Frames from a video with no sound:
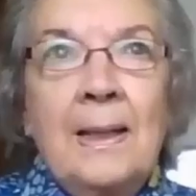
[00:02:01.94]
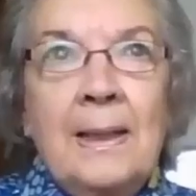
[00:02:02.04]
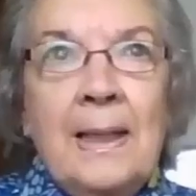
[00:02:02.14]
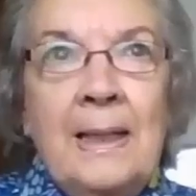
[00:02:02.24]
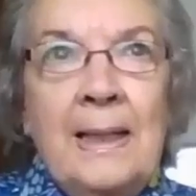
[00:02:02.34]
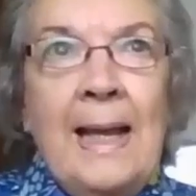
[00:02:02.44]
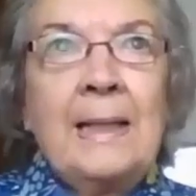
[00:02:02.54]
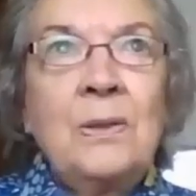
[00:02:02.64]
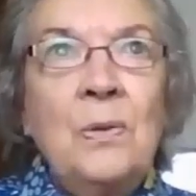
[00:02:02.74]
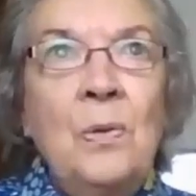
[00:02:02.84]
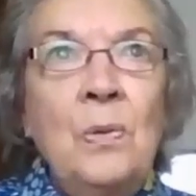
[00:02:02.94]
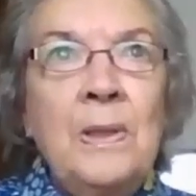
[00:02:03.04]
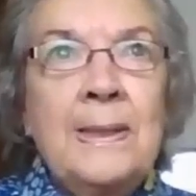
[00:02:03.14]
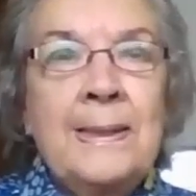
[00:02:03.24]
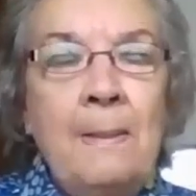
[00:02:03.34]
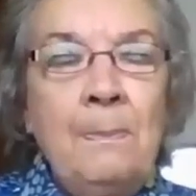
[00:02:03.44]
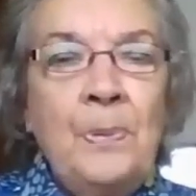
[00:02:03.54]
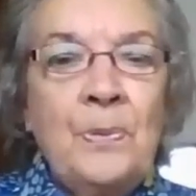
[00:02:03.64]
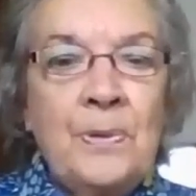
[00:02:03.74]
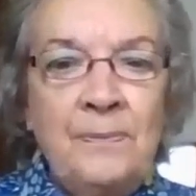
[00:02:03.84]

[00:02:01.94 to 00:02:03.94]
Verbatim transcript: collect all the samples